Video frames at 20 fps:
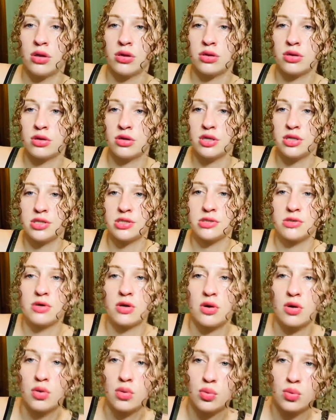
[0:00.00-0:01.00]
this
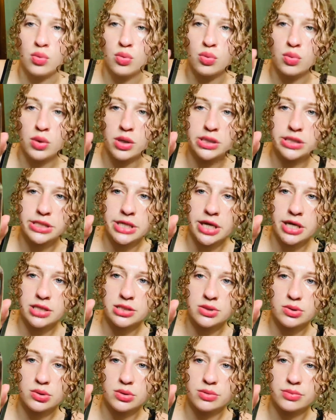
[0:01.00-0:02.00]
witch
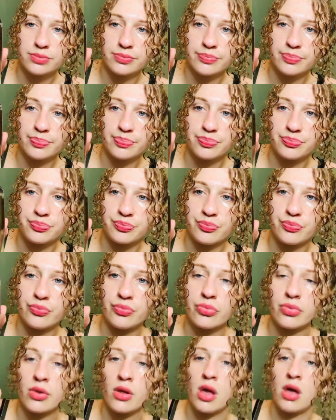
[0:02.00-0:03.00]
hazel.
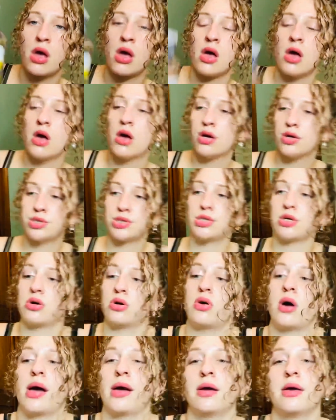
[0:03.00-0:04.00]
So
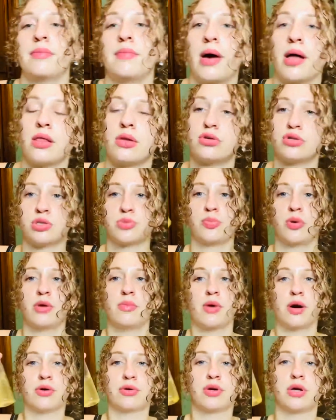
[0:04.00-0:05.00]
I get my little spray
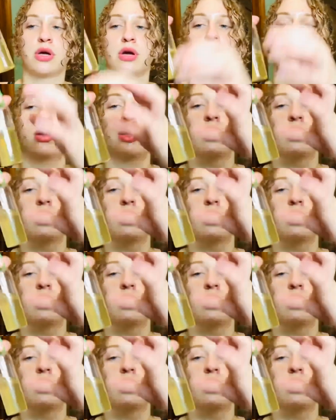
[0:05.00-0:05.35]
bottle here and